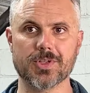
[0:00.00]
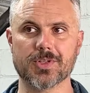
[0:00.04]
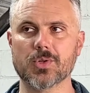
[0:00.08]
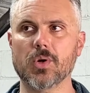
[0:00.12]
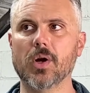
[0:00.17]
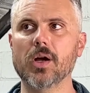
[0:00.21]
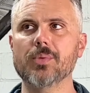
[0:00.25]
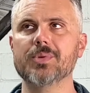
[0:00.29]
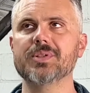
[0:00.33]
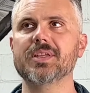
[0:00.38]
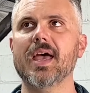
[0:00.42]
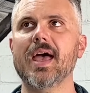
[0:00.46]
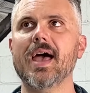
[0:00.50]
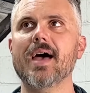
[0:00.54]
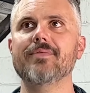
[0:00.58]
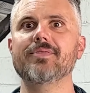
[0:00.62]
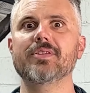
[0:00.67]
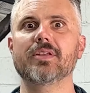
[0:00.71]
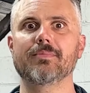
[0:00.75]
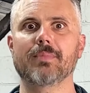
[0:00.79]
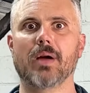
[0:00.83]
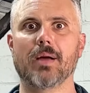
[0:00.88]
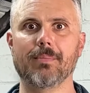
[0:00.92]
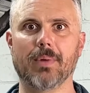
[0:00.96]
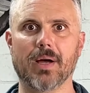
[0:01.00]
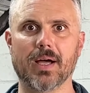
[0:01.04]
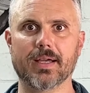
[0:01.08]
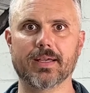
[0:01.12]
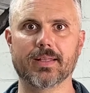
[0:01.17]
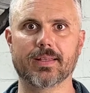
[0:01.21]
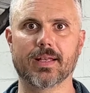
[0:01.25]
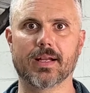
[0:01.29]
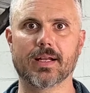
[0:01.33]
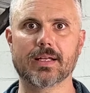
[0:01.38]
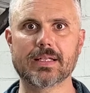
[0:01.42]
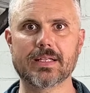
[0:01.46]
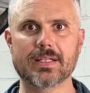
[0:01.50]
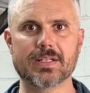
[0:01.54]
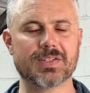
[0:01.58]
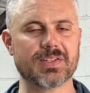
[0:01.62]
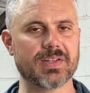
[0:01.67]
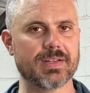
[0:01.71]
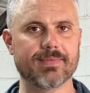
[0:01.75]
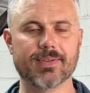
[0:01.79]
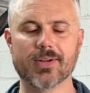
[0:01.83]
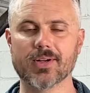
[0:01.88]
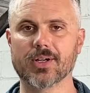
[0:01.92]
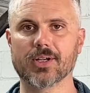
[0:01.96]
so I always have it in my mind that I need to
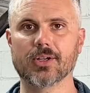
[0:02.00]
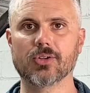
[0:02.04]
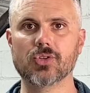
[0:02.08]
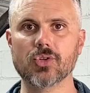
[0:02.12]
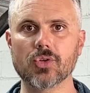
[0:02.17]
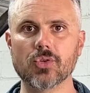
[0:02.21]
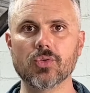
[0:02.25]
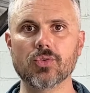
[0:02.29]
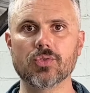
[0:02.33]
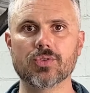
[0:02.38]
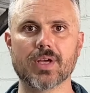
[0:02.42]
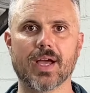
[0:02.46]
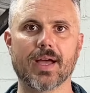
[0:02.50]
stay very attuned